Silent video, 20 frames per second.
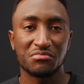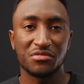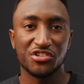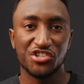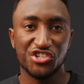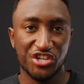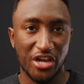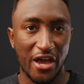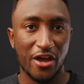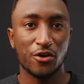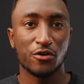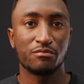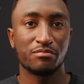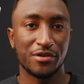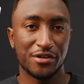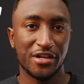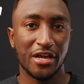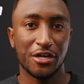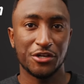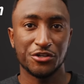shatter
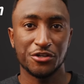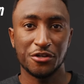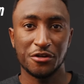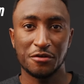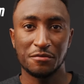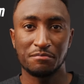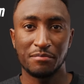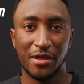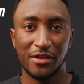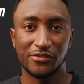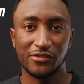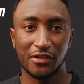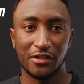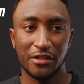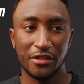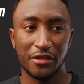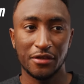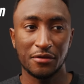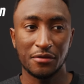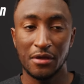protection,
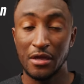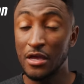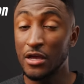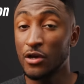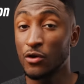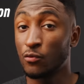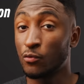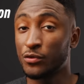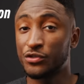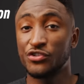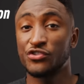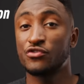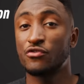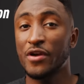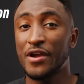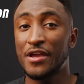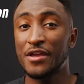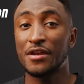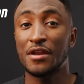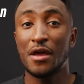basically, which is
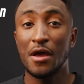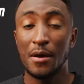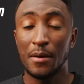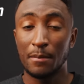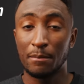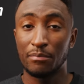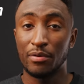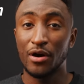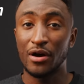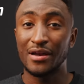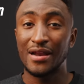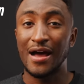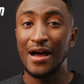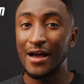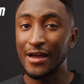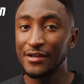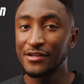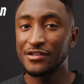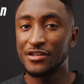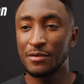great. But
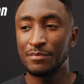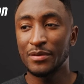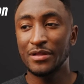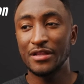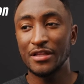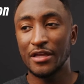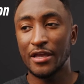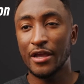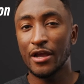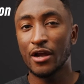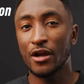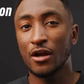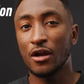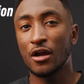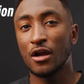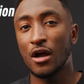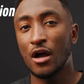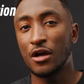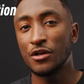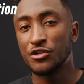I typically
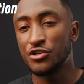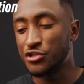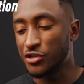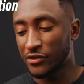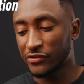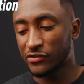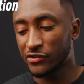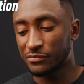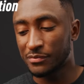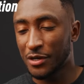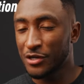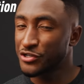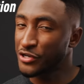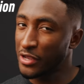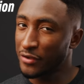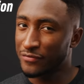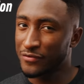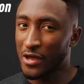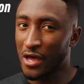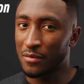care just as much,
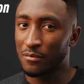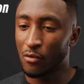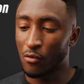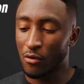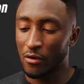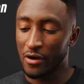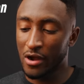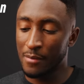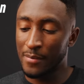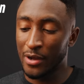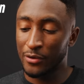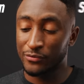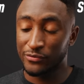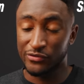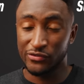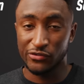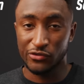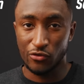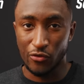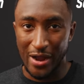if not more, about
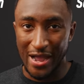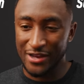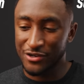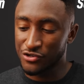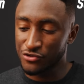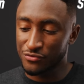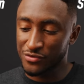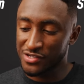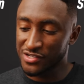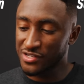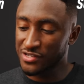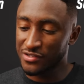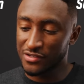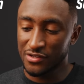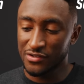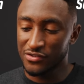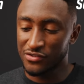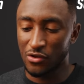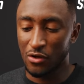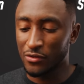scratch
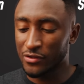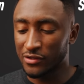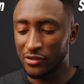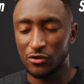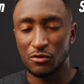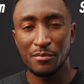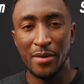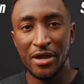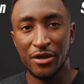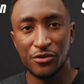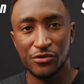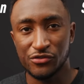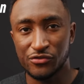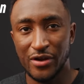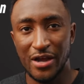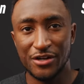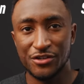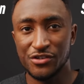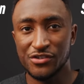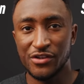resistance, all the little micro
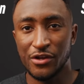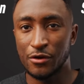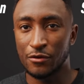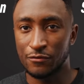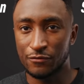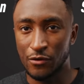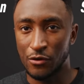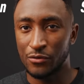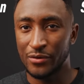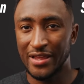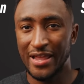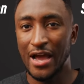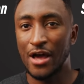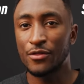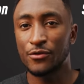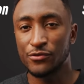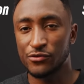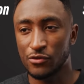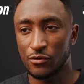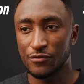scratches that your phone
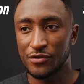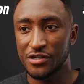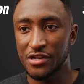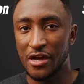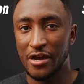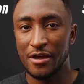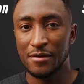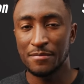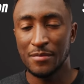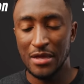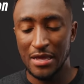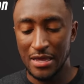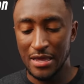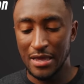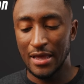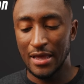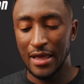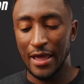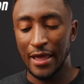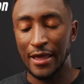gathers over time,
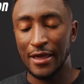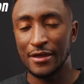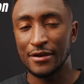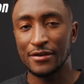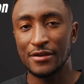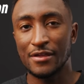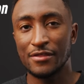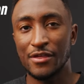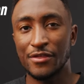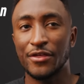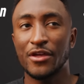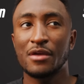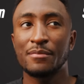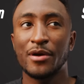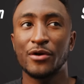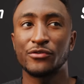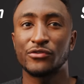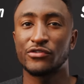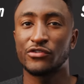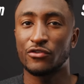and the thing
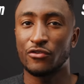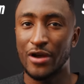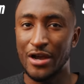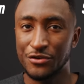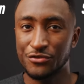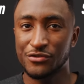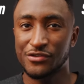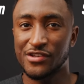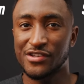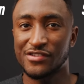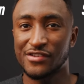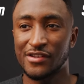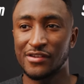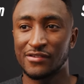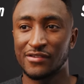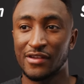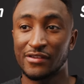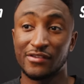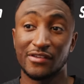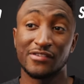about scratch
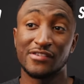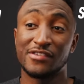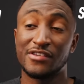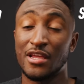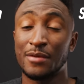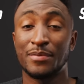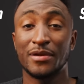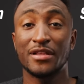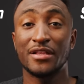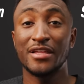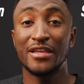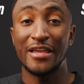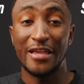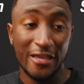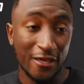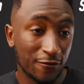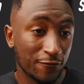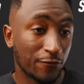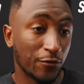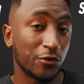resistance is it's typically
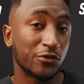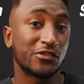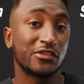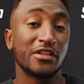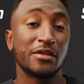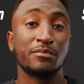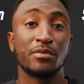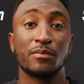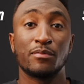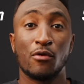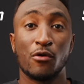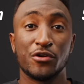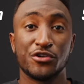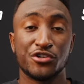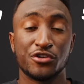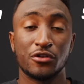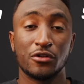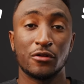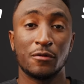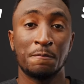inversely
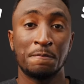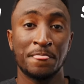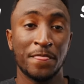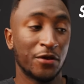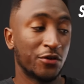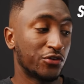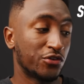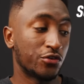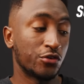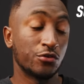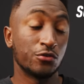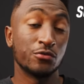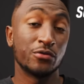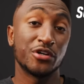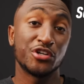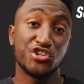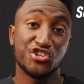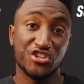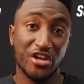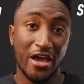proportional to
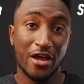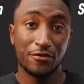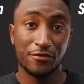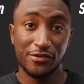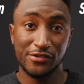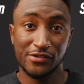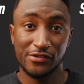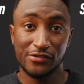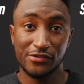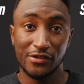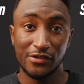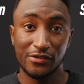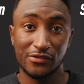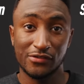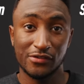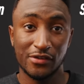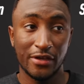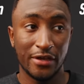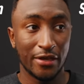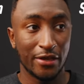shatter
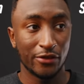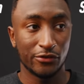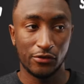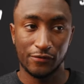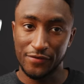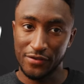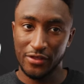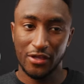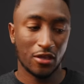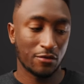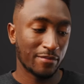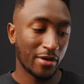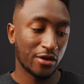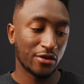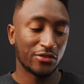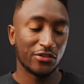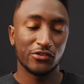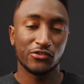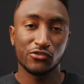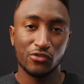resistance. So if you think about
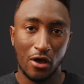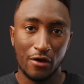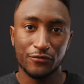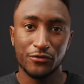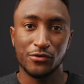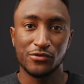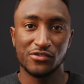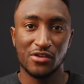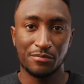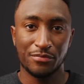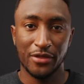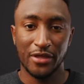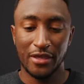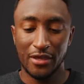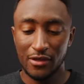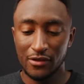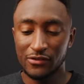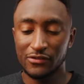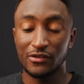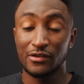it, the softer something
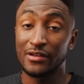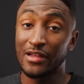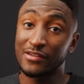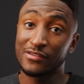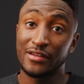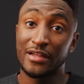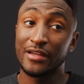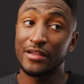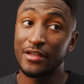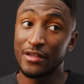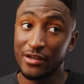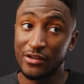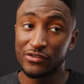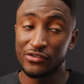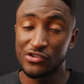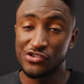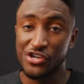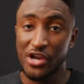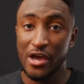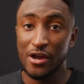is, the less likely it is to
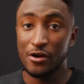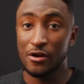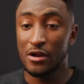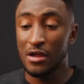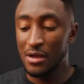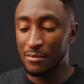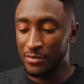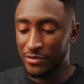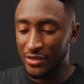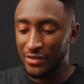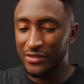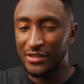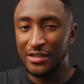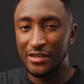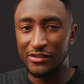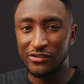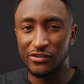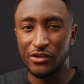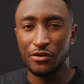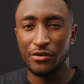shatter, but then the
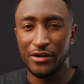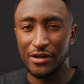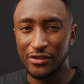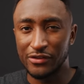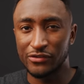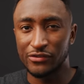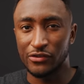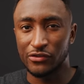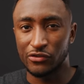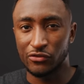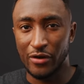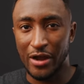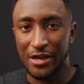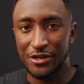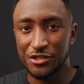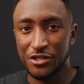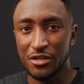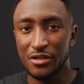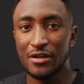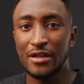easier it is to
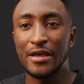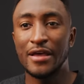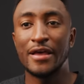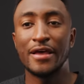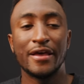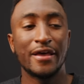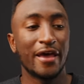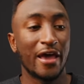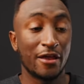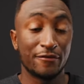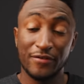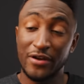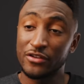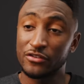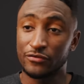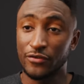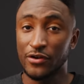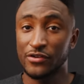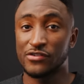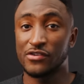scratch it. And vice
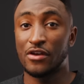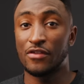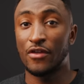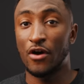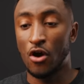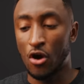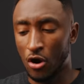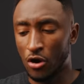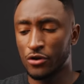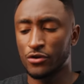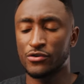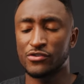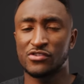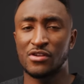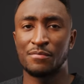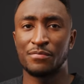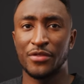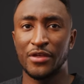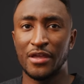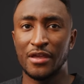versa, the harder
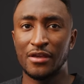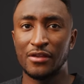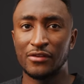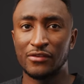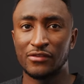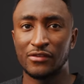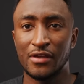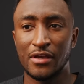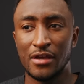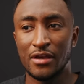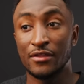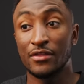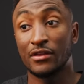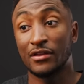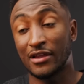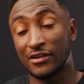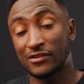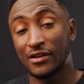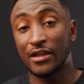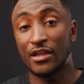something is, the
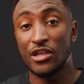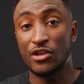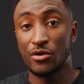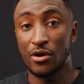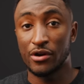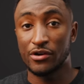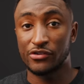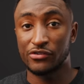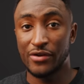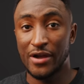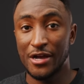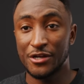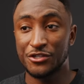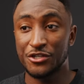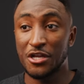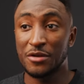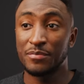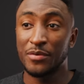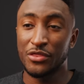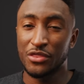less likely you are to scratch
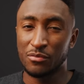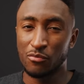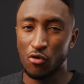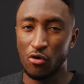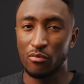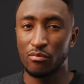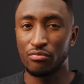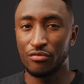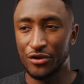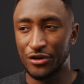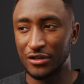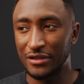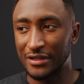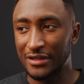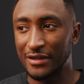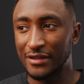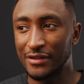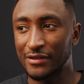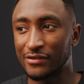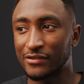it, but the more brittle it
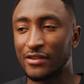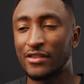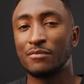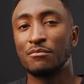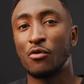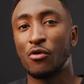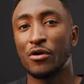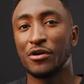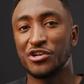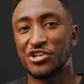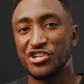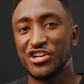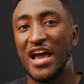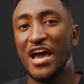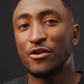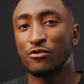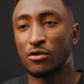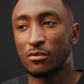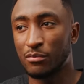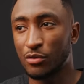is and the more
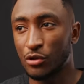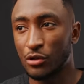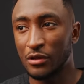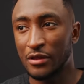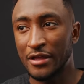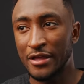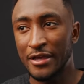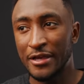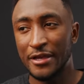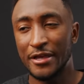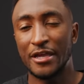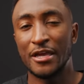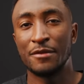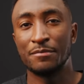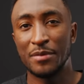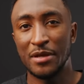shatterable it